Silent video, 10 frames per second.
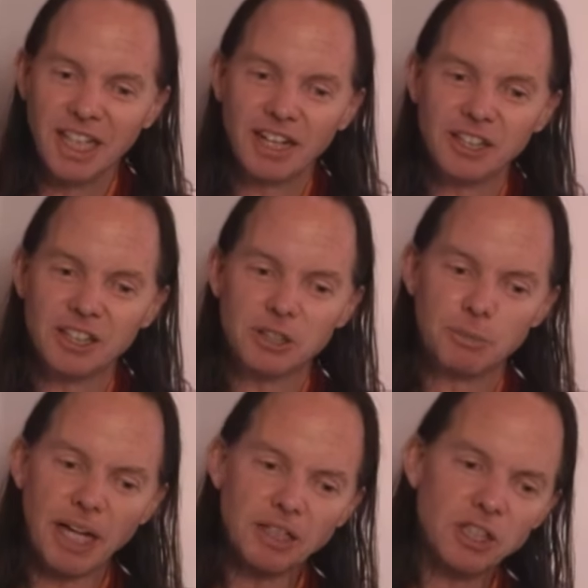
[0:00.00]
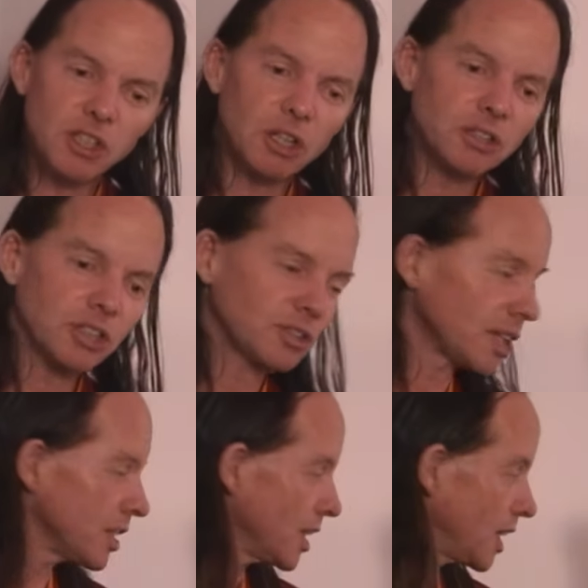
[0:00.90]
And then the Tibetans chose to
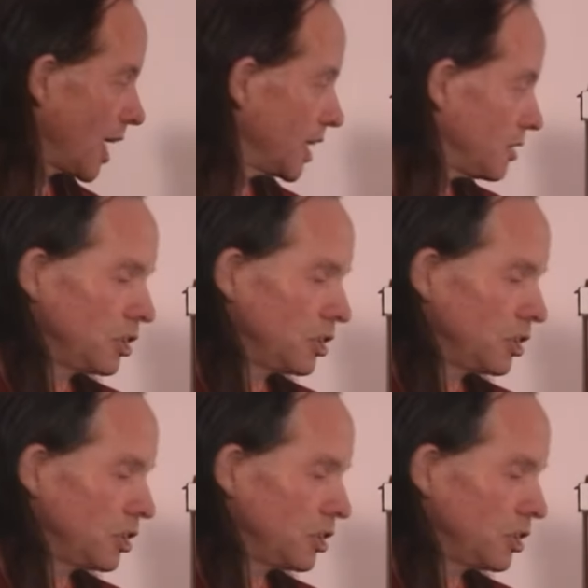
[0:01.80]
translate that as